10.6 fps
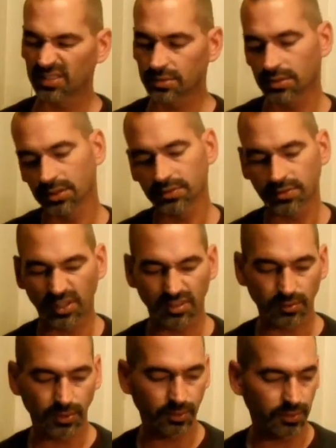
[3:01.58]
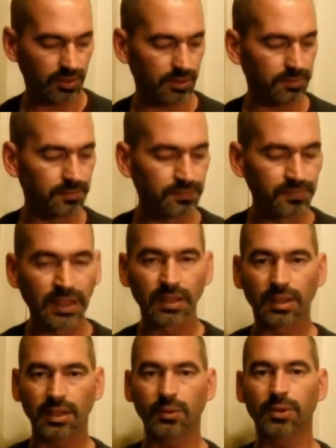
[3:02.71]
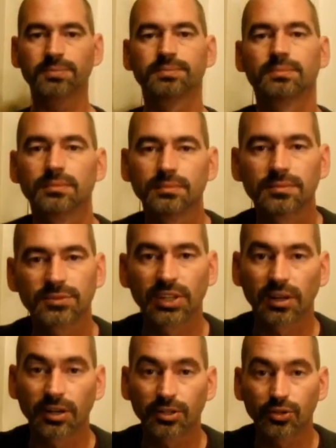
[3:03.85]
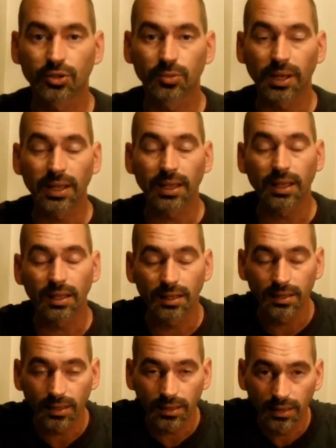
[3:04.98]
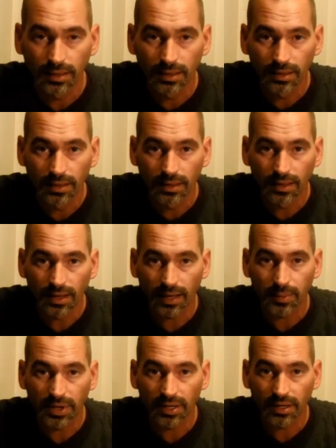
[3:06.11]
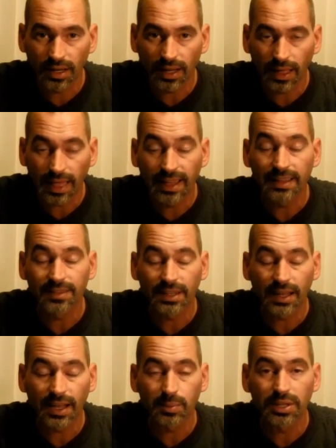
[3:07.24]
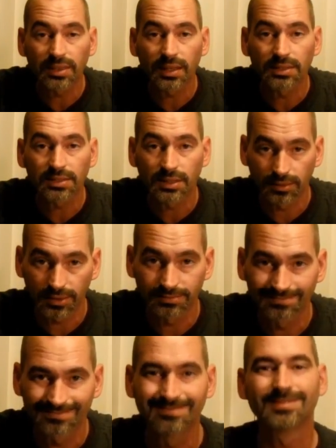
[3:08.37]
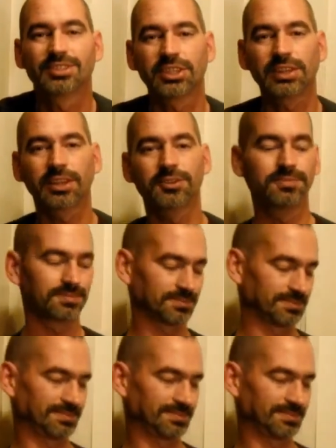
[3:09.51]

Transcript: price and stuff, so I just went with them. Anyway, see you later, YouTube, and have a happy Thanksgiving. See you later.